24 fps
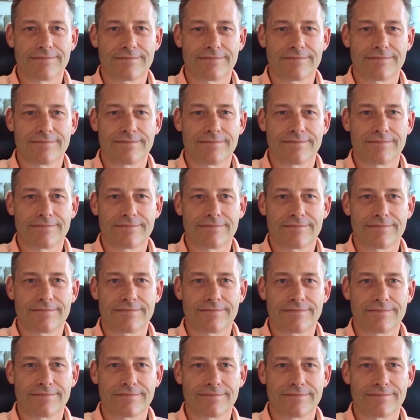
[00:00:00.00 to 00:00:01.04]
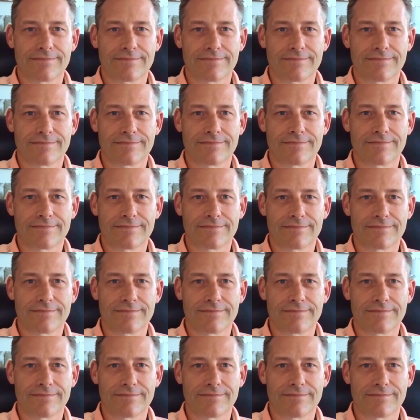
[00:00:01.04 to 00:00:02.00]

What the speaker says: No words are spoken by the person on screen.